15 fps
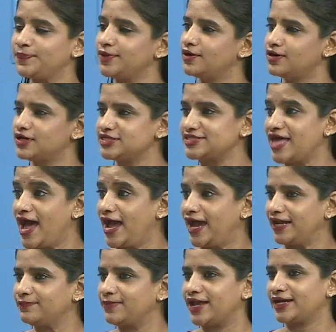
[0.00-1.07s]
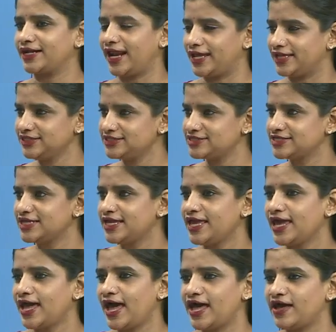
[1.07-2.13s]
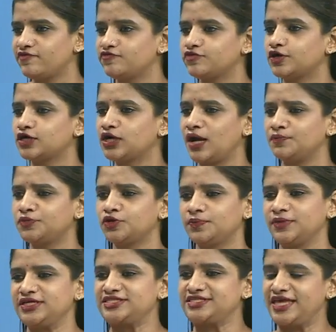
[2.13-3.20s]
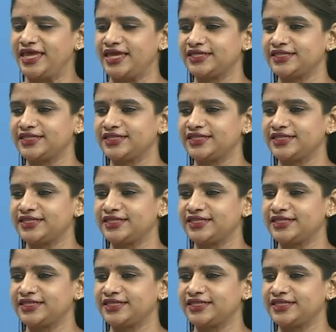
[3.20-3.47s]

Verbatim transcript: peers and my clients have come to me saying